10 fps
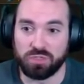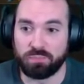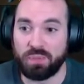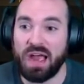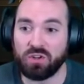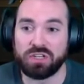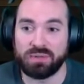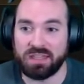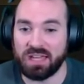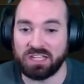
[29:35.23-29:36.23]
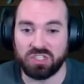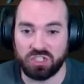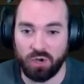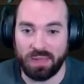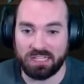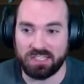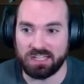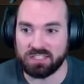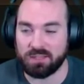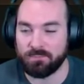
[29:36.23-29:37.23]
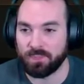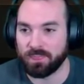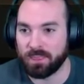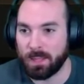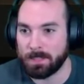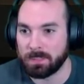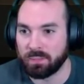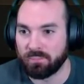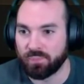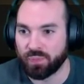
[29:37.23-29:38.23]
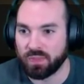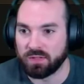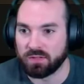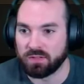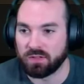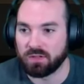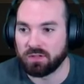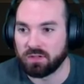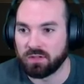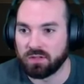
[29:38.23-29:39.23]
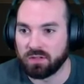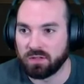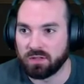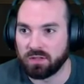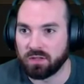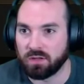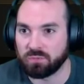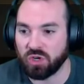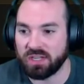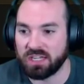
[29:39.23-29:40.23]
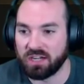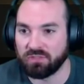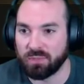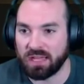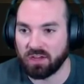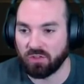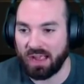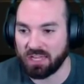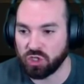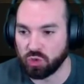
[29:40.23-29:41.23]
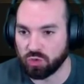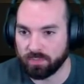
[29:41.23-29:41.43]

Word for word: bound to be things that don't make sense. I'm trying to get enough to make another hatchute.